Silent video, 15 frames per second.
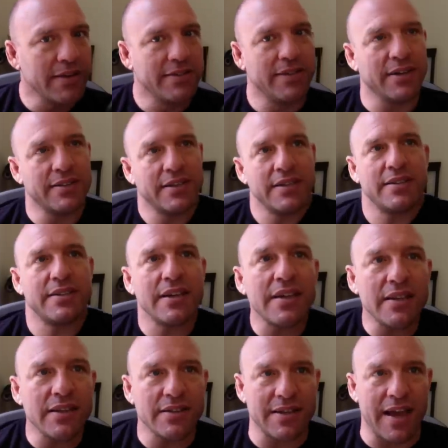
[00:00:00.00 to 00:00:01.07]
Does he see
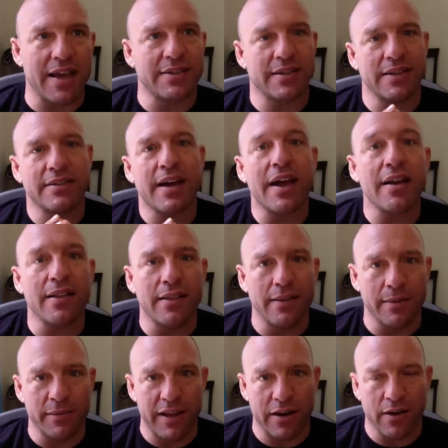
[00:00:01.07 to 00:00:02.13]
this as a title
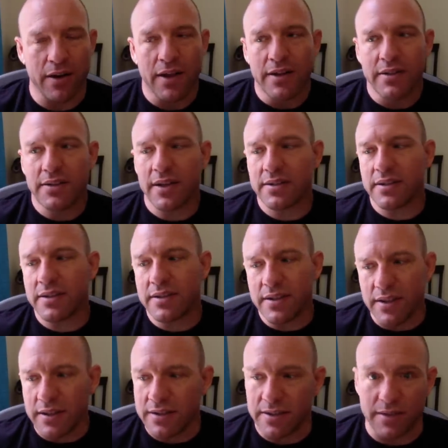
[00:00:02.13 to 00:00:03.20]
eliminator? Does he
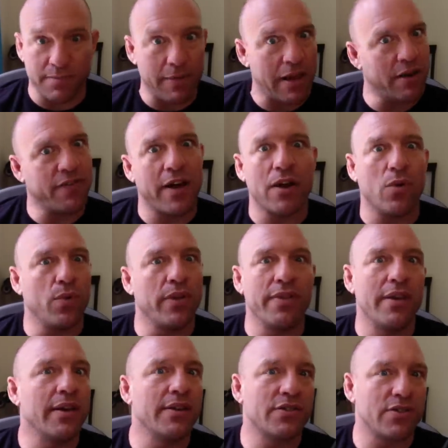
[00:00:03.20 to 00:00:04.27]
see this as, man, if I don't win
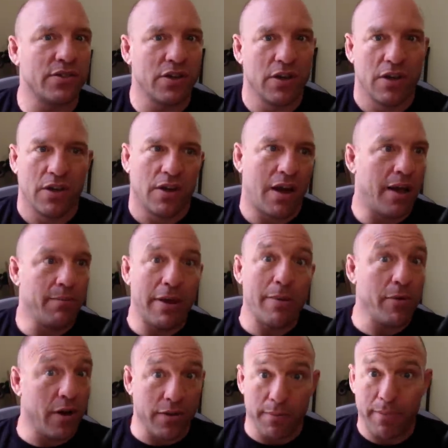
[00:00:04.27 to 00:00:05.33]
this, I may
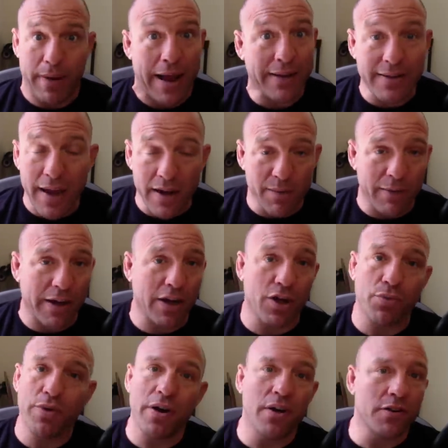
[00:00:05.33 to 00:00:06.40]
be on the back nine of my
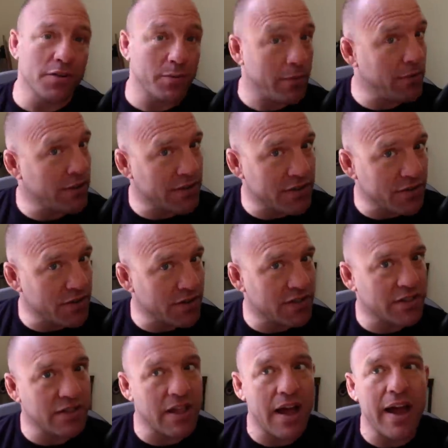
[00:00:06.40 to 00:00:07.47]
career, this may be a serious
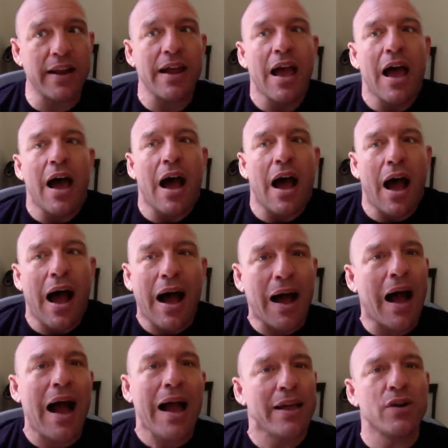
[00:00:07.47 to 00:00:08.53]
slide?
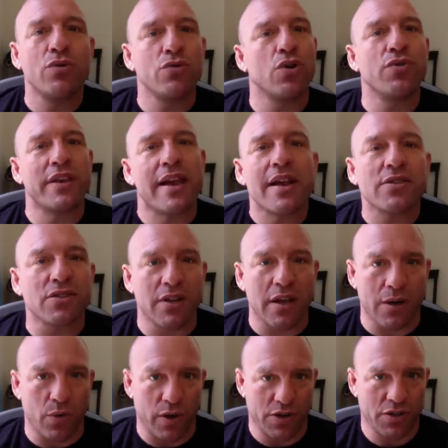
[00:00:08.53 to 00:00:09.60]
I don't know the answer to that
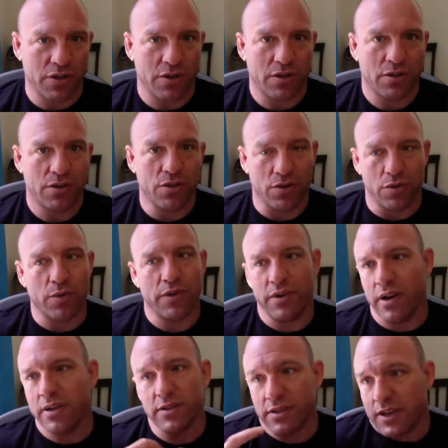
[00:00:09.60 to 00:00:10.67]
question. The only one who
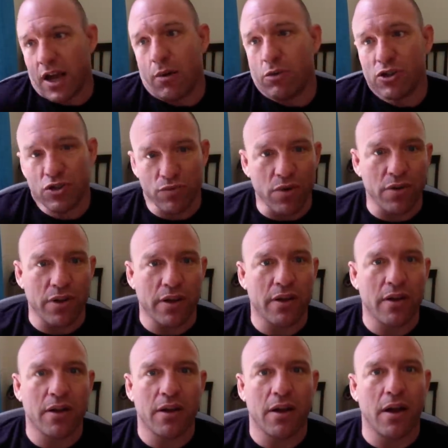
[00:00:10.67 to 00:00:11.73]
does is Cowboy Cerrone.
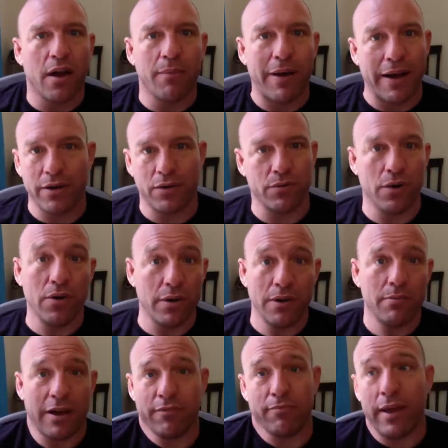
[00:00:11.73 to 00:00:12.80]
I don't know
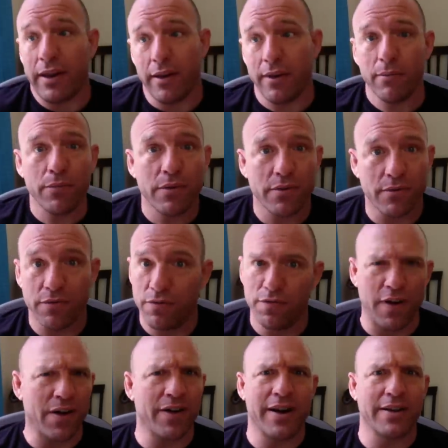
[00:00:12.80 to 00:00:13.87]
him. I've met him.
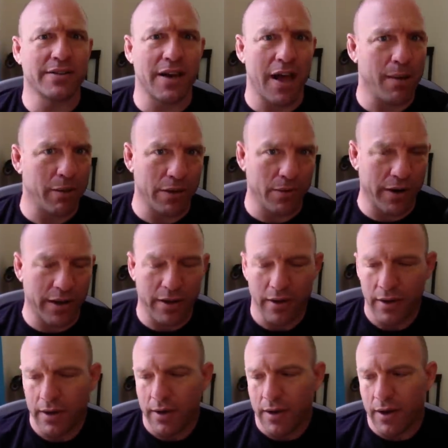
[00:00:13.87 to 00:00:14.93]
Very nice guy, by the way.
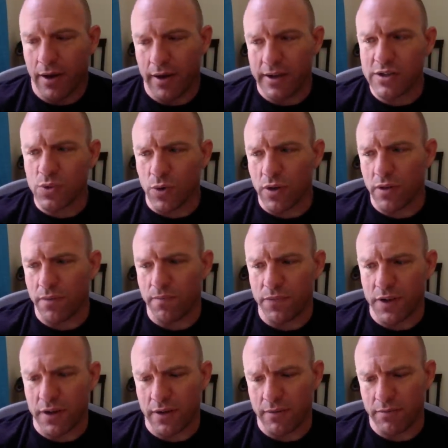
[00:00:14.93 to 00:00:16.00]
He's one of
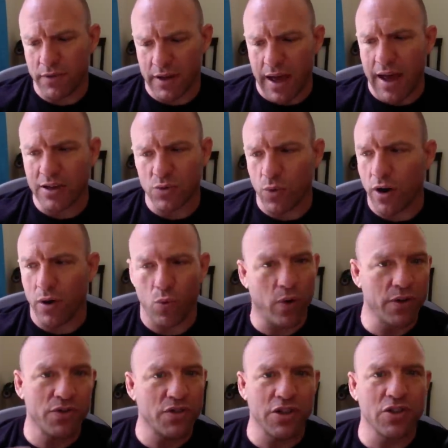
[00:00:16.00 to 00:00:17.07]
the guys where
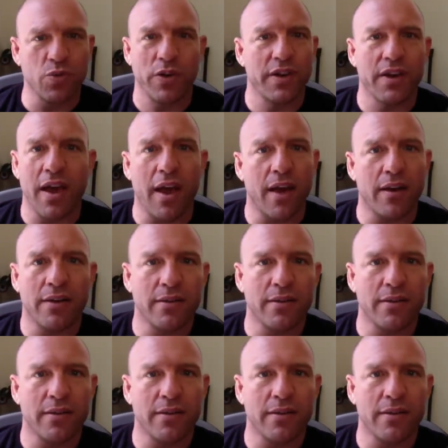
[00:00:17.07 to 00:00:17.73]
what you see is what you get.